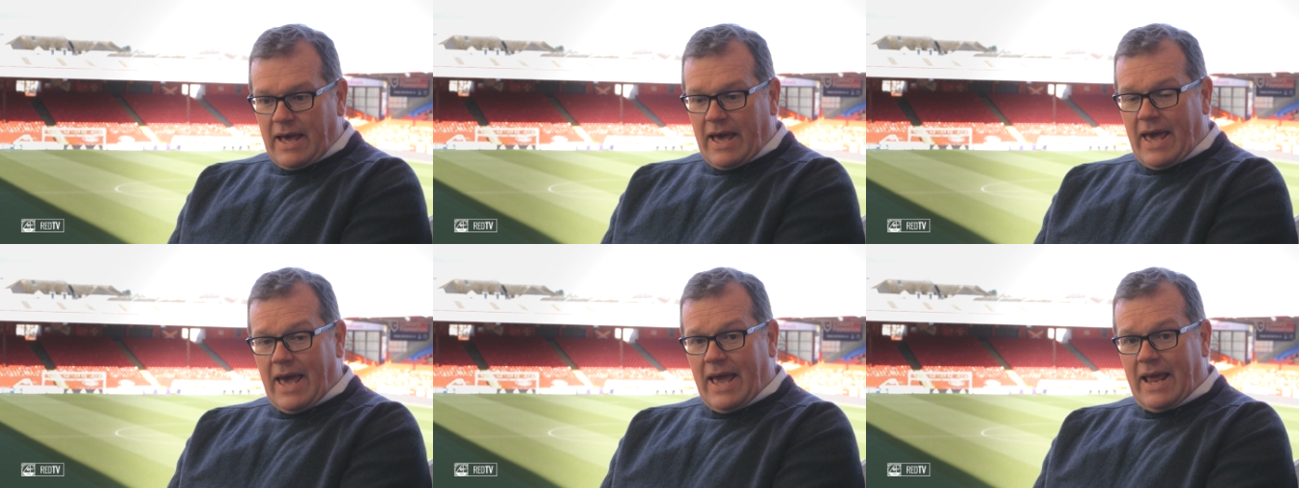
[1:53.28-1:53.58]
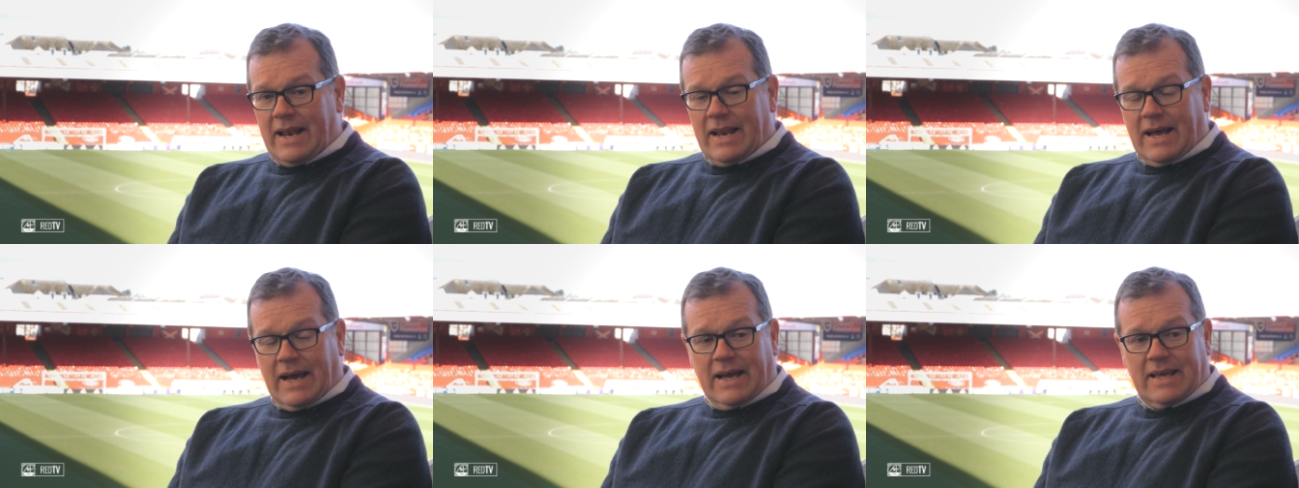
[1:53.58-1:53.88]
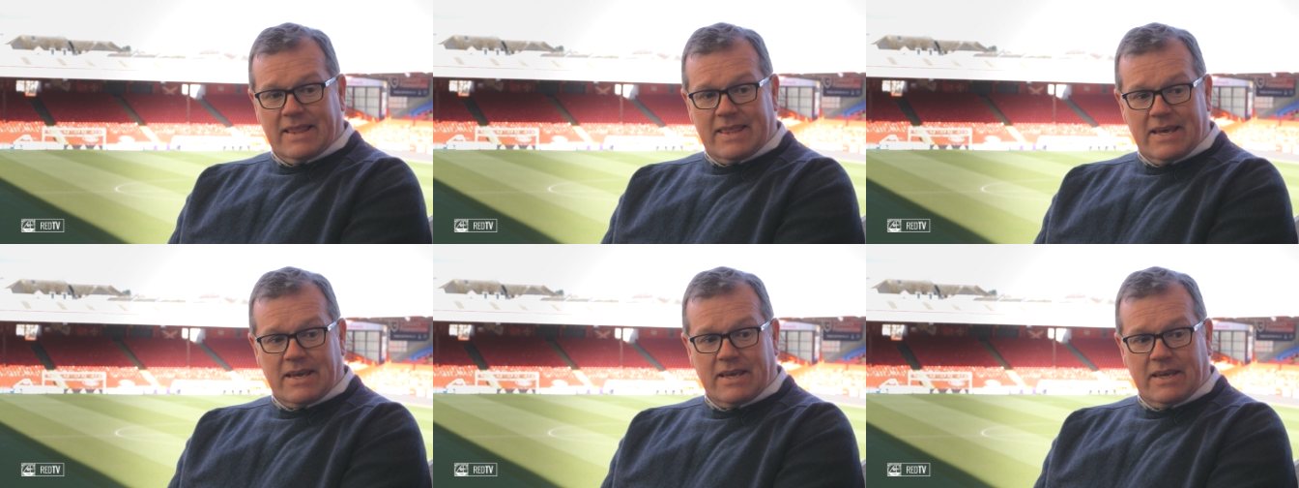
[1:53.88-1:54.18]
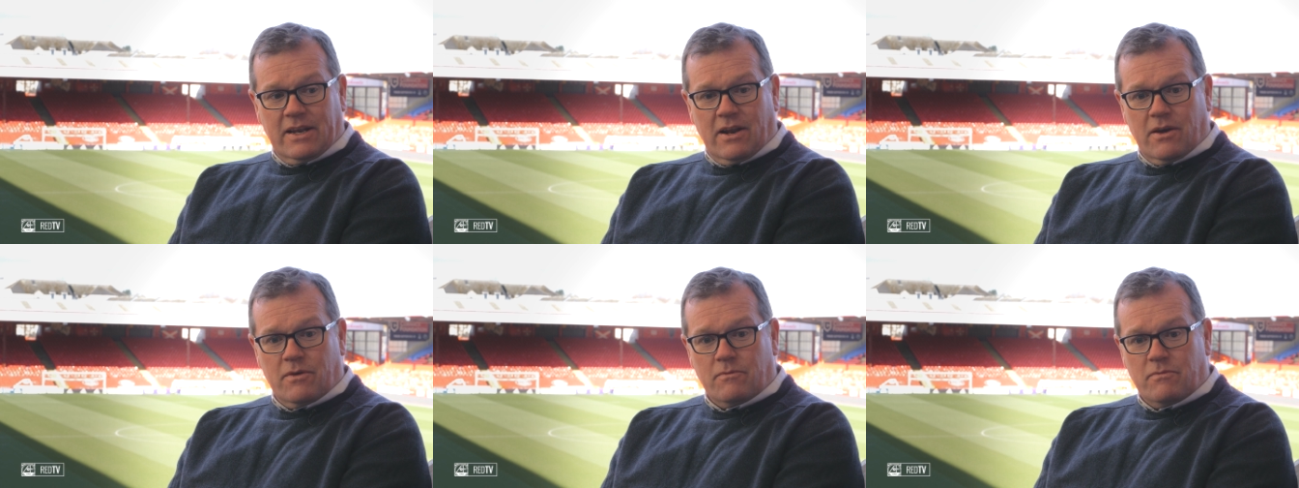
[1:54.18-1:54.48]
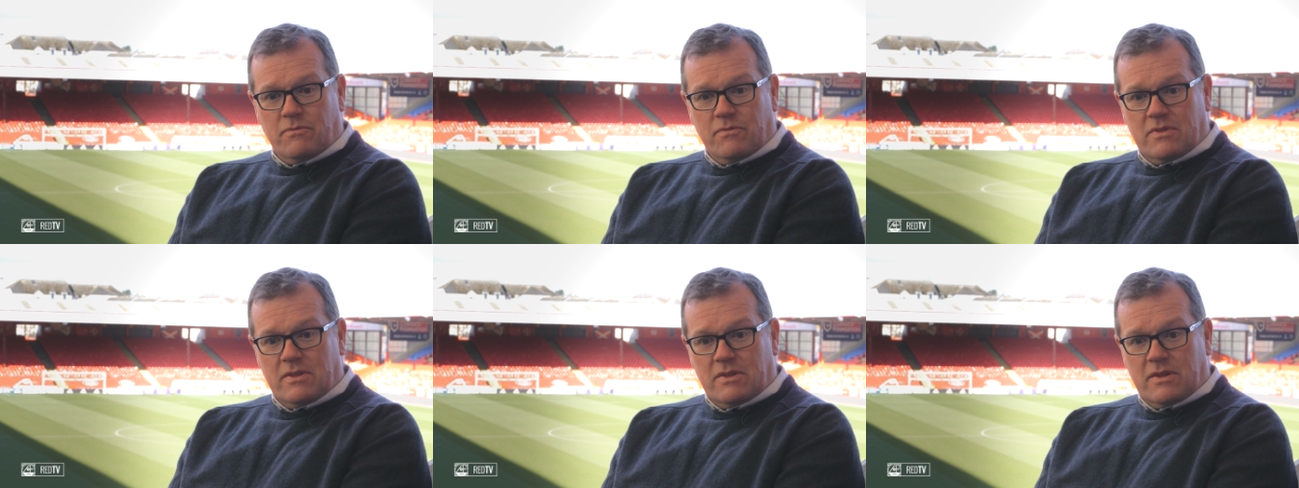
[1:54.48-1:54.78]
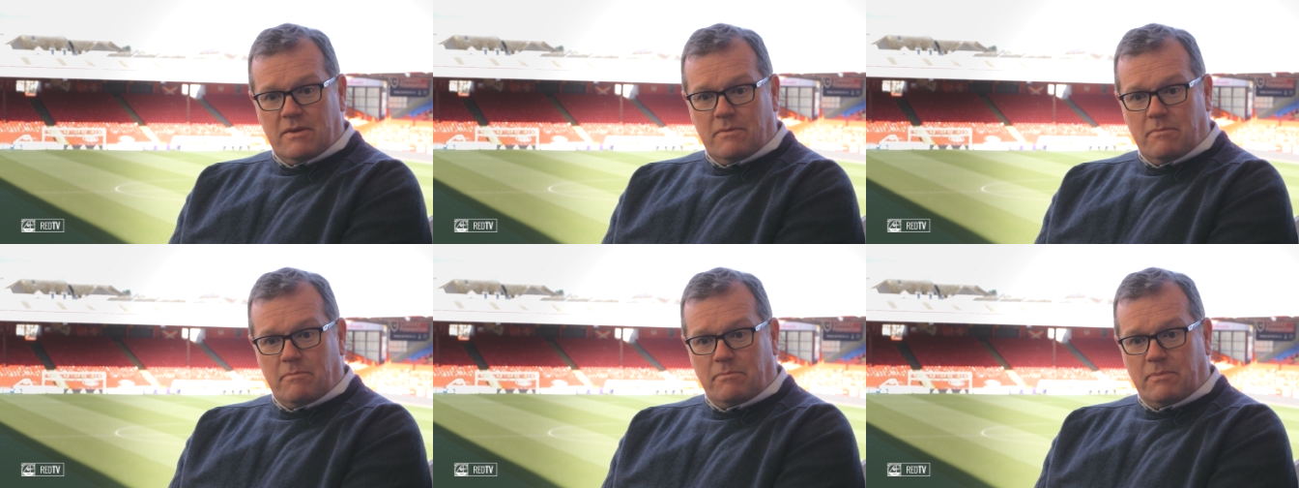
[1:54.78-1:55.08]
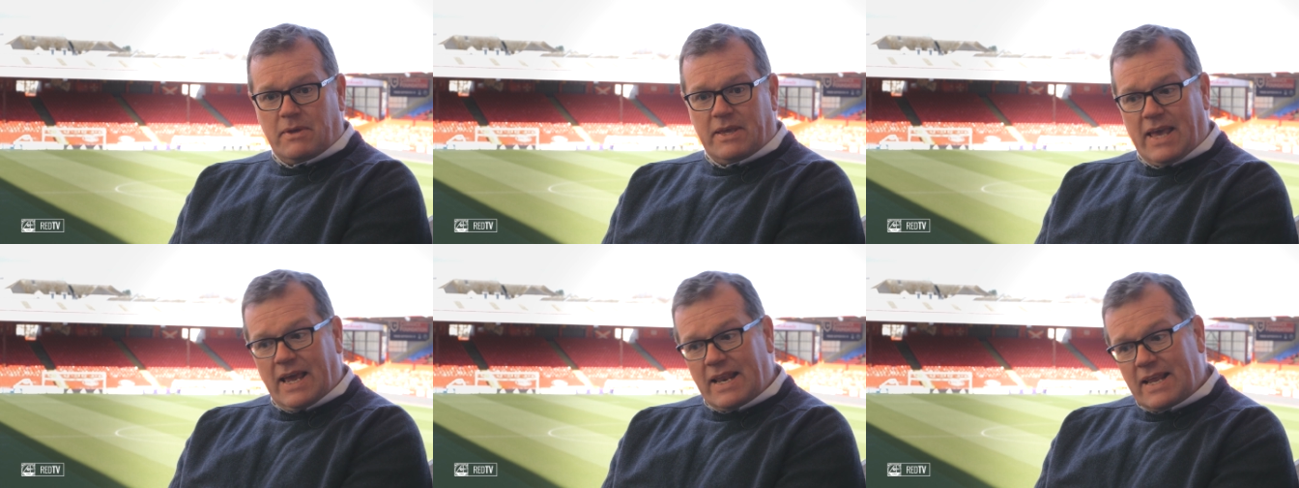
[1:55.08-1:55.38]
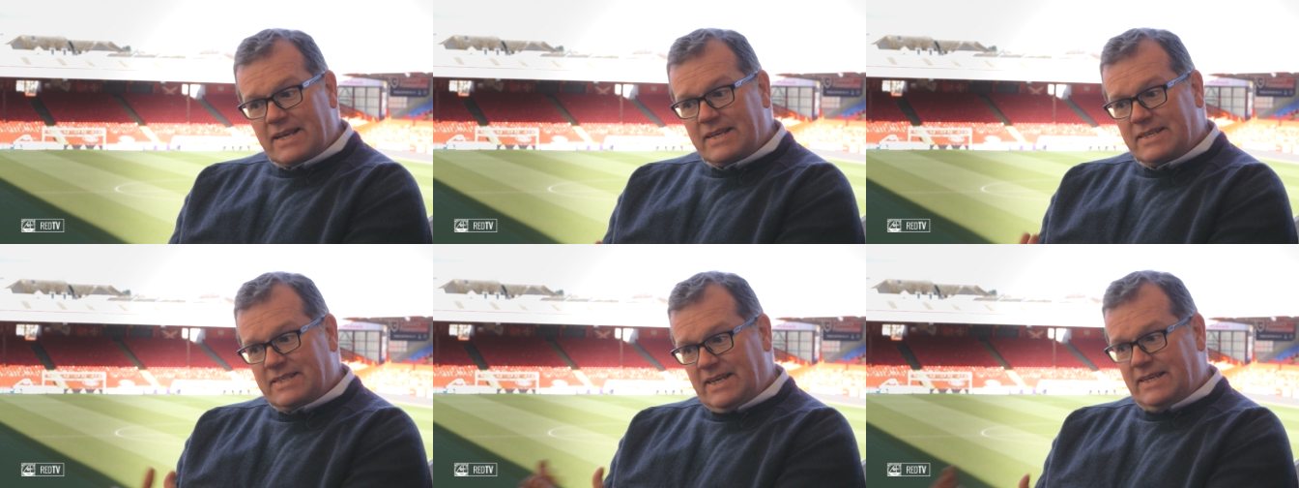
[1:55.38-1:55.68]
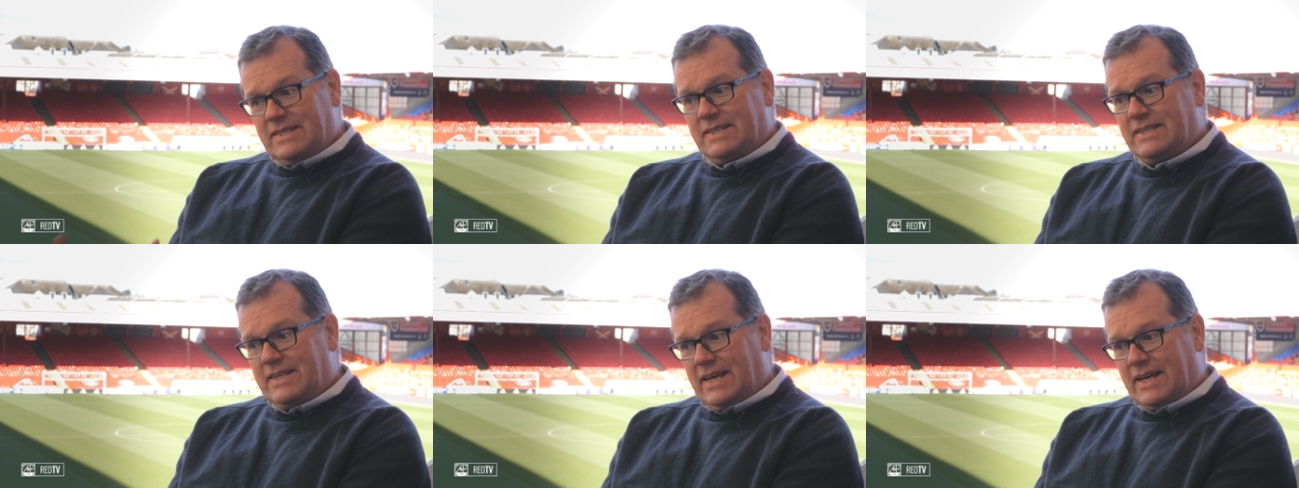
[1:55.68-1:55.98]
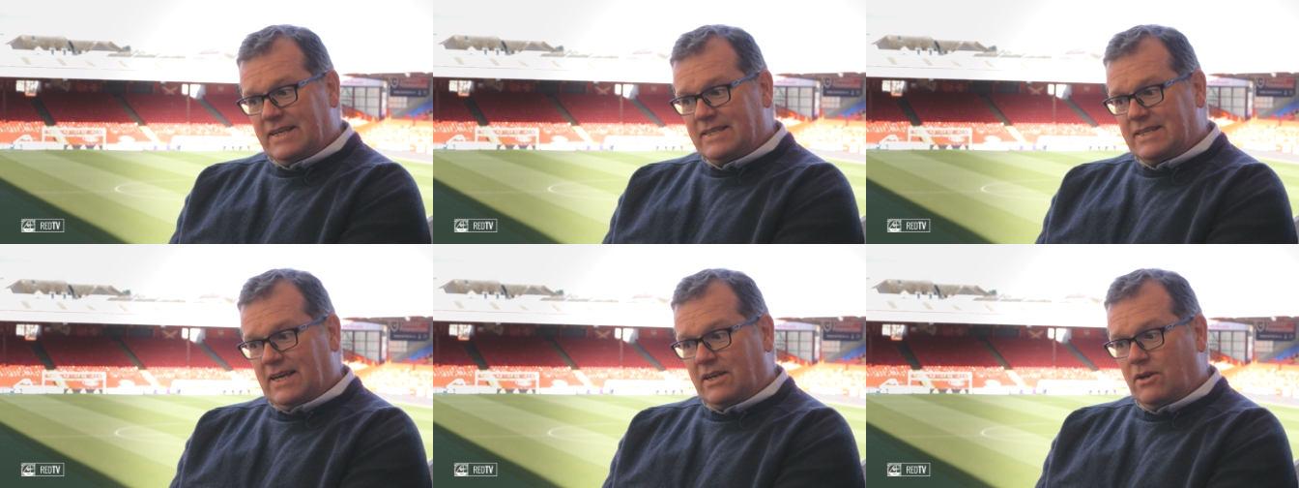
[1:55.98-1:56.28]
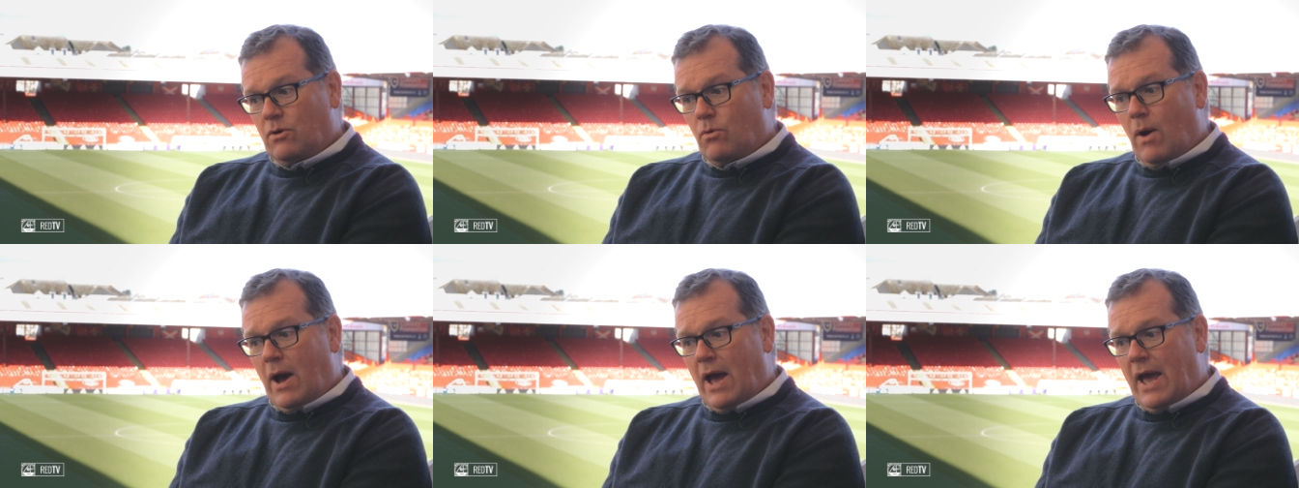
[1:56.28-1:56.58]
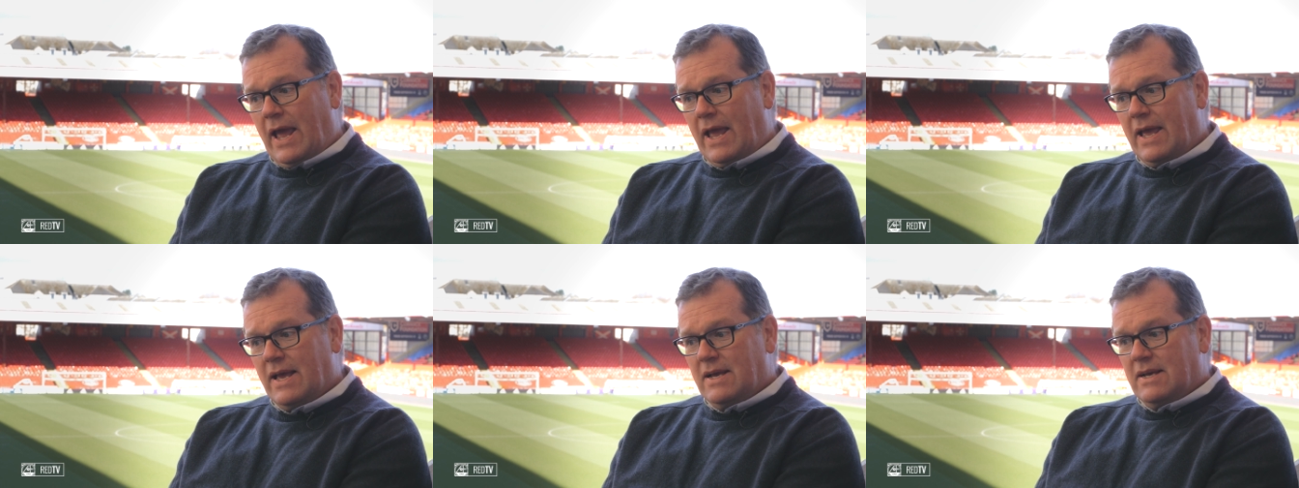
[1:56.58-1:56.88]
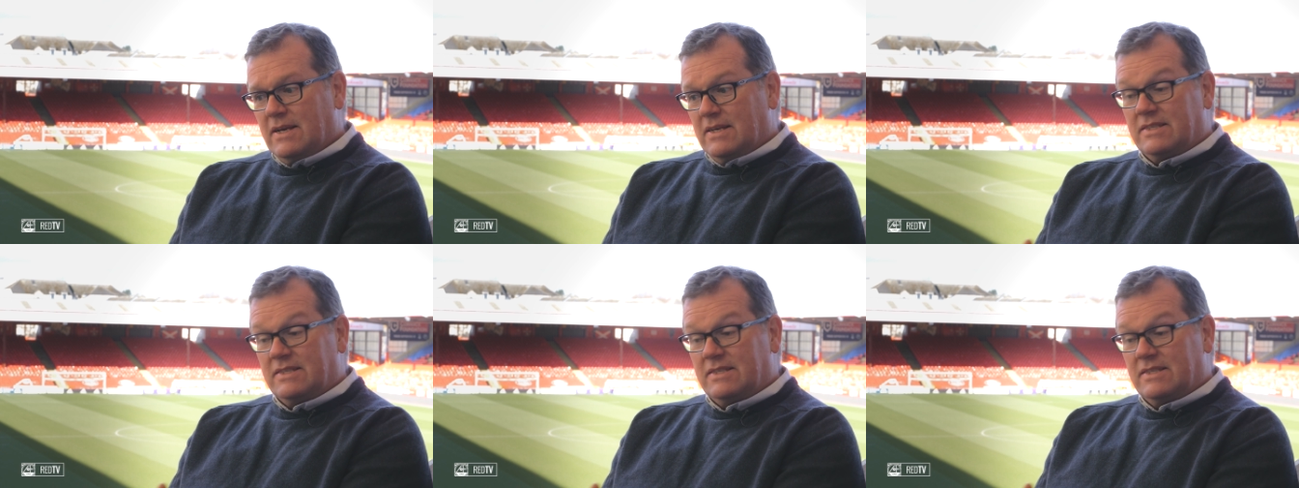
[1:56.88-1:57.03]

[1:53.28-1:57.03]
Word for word: and I think you know, getting season tickets underway